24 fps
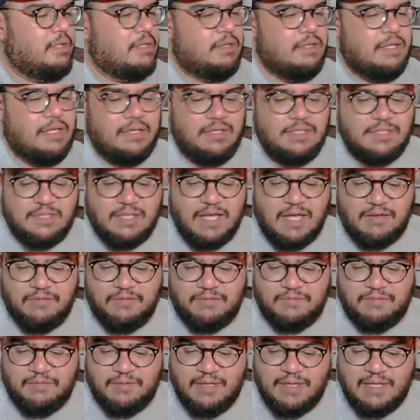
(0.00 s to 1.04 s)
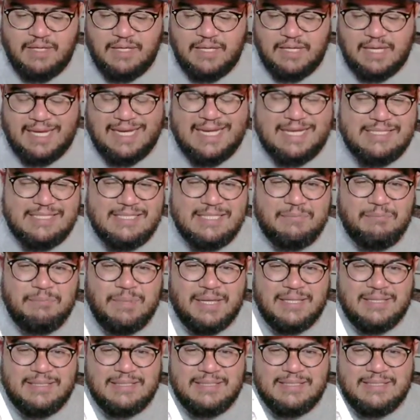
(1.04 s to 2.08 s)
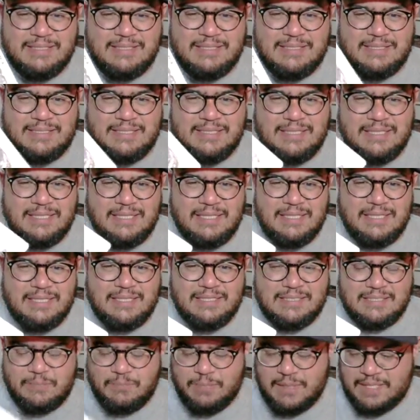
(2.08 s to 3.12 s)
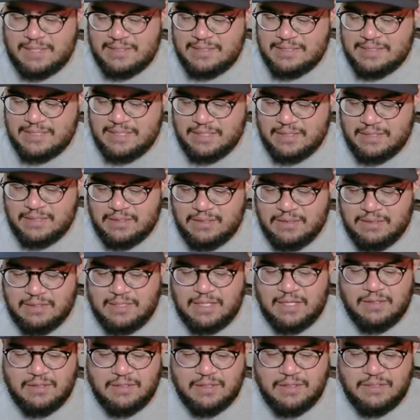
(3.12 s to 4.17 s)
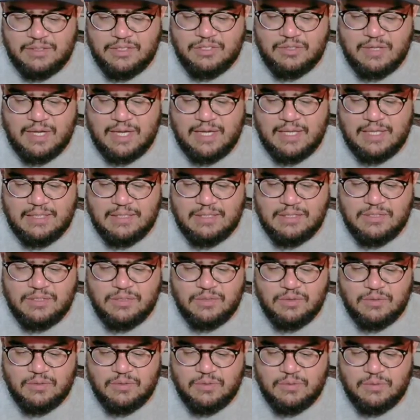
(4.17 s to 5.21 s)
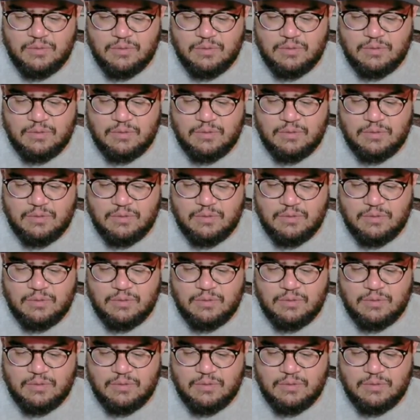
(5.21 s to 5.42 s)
the other stuff, I got some buttons here that I'm gonna try to,